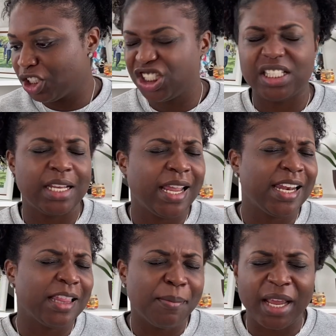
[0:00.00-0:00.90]
She's laying
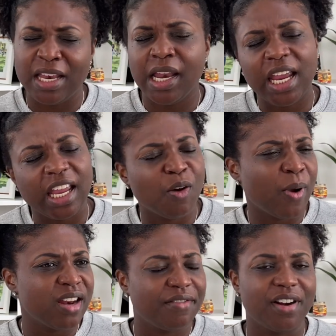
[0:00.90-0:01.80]
in the bed naked,
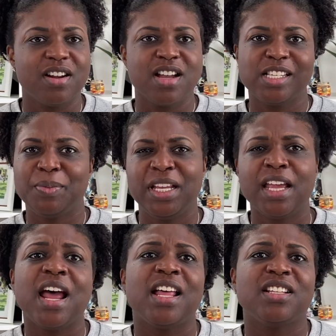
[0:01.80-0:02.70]
waiting for her husband to get
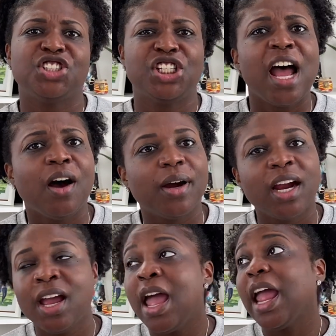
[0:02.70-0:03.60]
out of the shower,
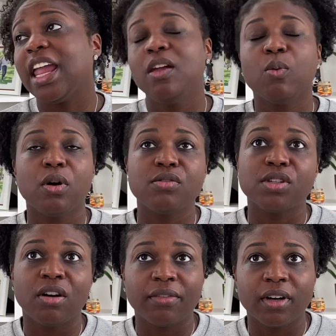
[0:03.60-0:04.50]
and he rolls
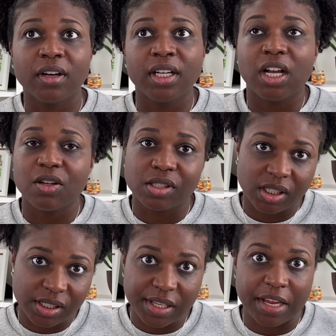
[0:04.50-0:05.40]
over and goes to
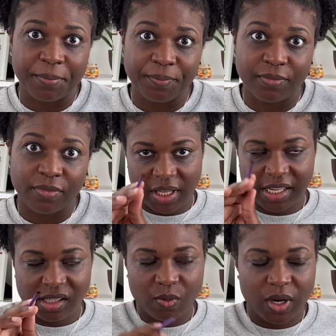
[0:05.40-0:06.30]
sleep.
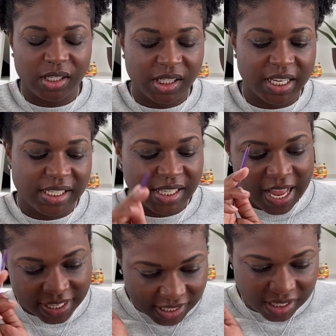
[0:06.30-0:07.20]
That's the one, sis.
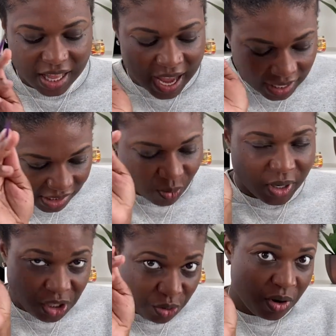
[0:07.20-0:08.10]
That's
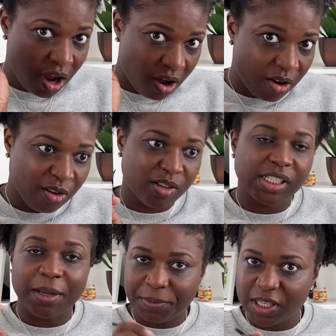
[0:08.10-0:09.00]
when you know
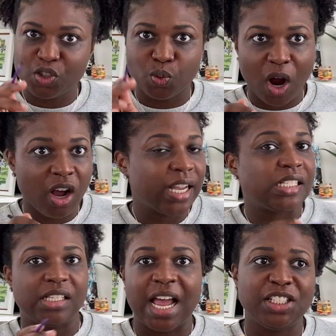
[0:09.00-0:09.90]
something's wrong. It's
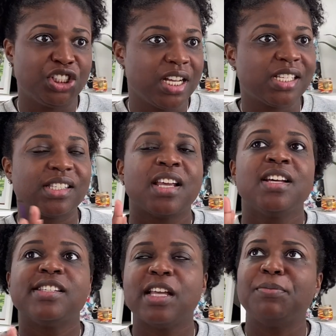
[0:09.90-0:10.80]
not just
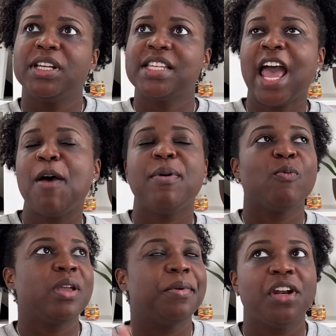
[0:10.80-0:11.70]
something's happened,
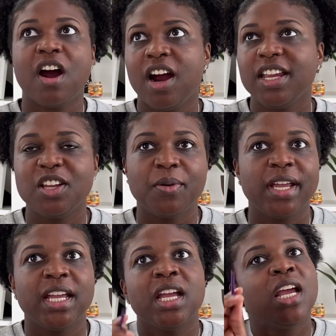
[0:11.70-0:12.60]
we've been
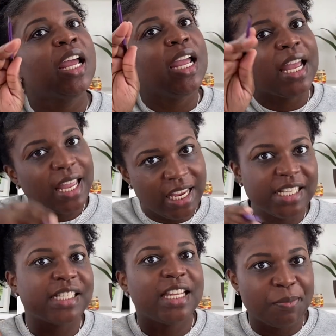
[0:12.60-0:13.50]
arguing.
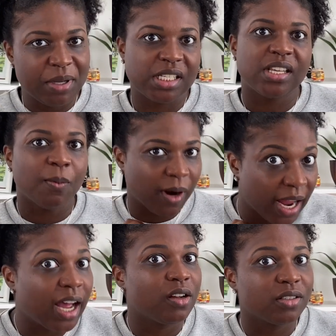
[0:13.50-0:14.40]
He's dipping somewhere
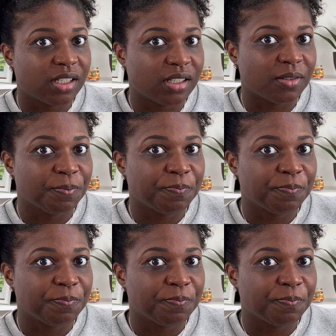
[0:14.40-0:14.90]
else.